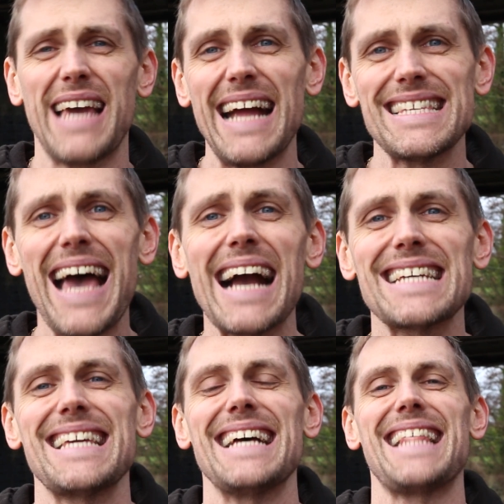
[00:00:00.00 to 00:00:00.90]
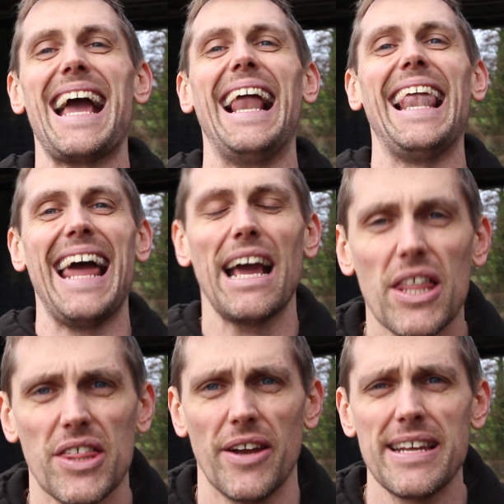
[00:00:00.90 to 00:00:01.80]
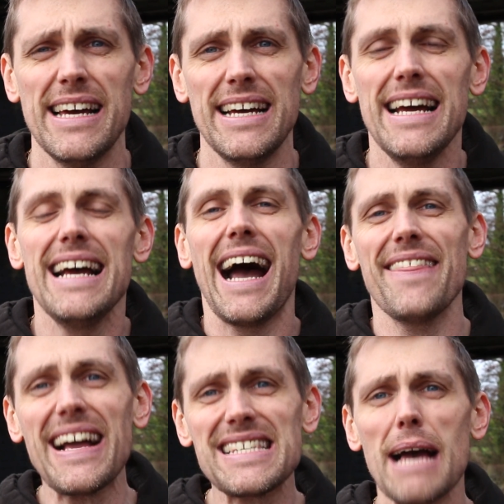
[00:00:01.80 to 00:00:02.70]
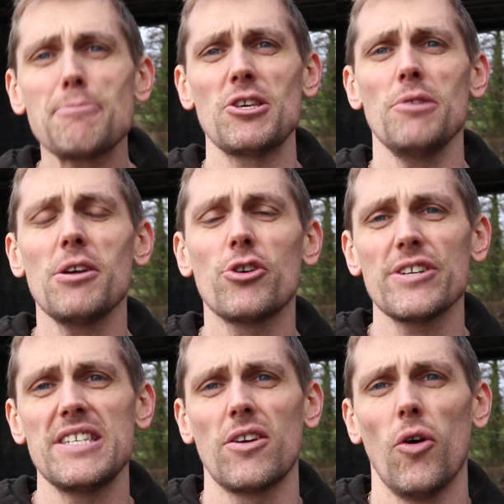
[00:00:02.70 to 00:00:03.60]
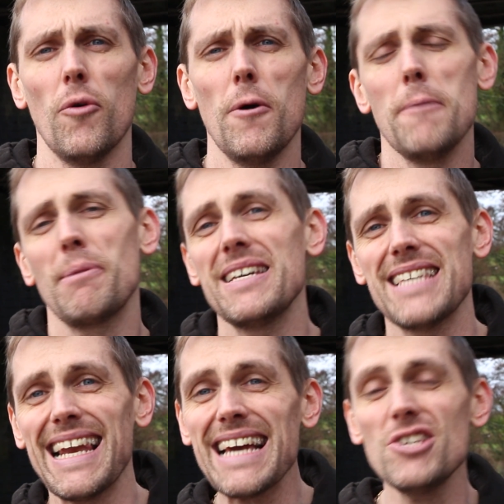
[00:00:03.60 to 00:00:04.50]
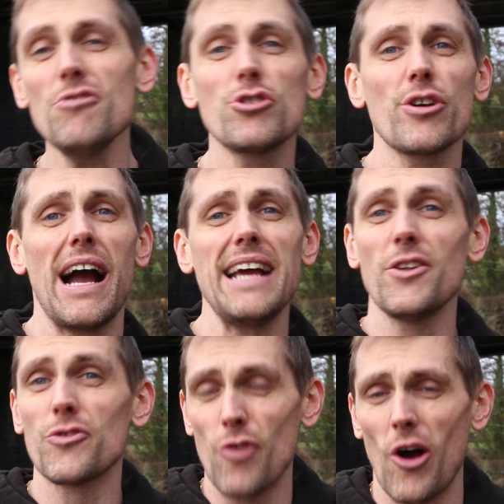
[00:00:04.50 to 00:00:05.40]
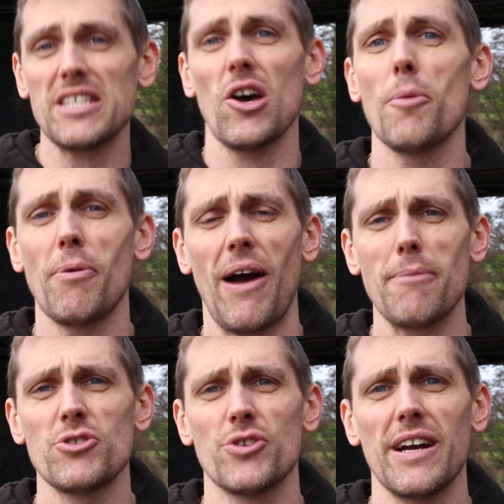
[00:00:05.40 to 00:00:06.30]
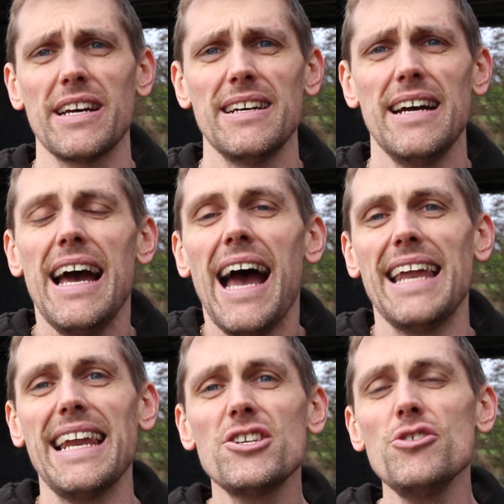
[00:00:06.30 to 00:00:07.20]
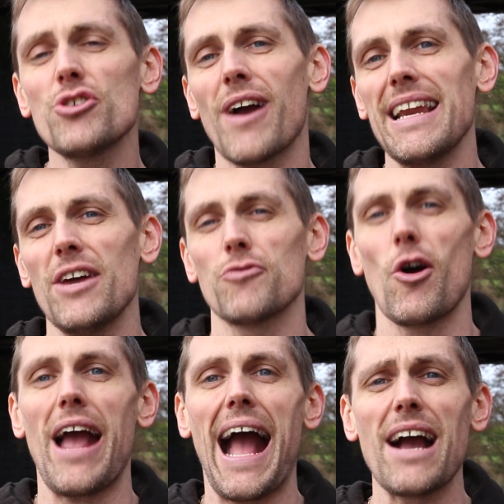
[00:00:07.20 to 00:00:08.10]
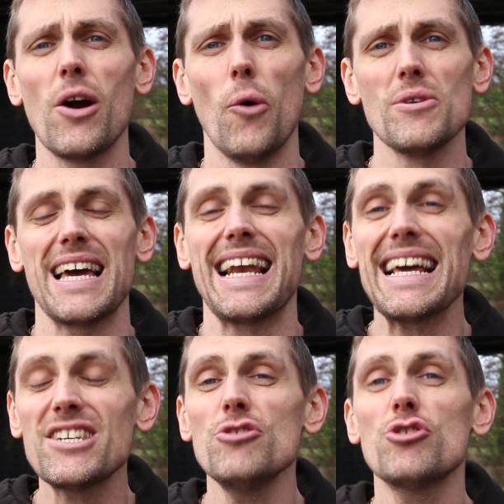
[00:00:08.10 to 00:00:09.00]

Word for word: get taxed as they lengthen. And that's absolutely critical, because unless you train the right type of hamstring, unless you train it at the right angles, unless you